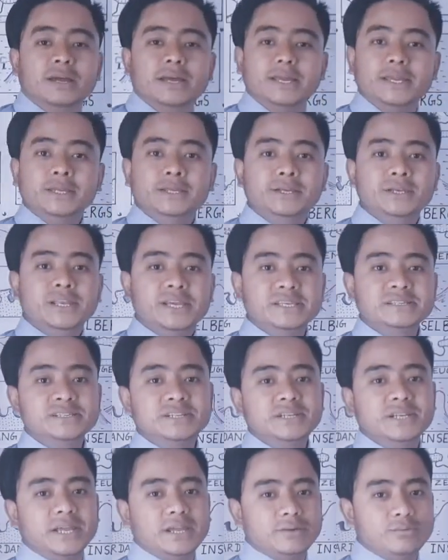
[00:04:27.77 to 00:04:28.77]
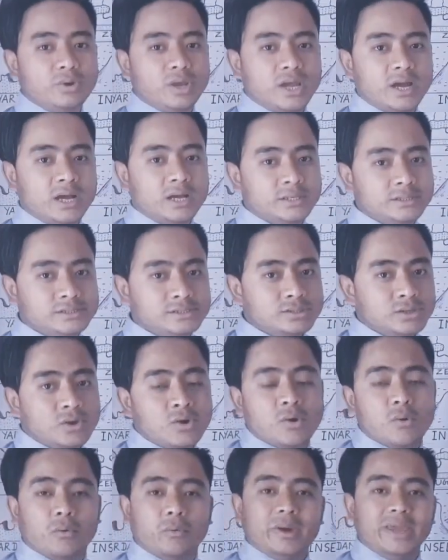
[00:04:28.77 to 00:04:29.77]
In desert areas,
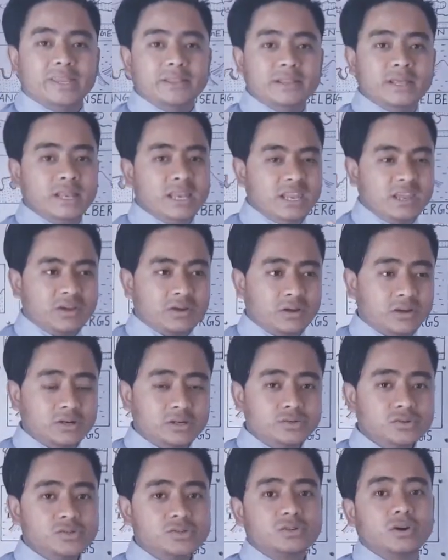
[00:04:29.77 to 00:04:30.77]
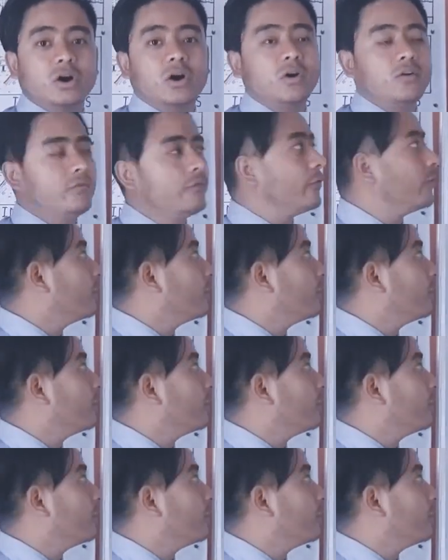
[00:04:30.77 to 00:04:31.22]
when the layers of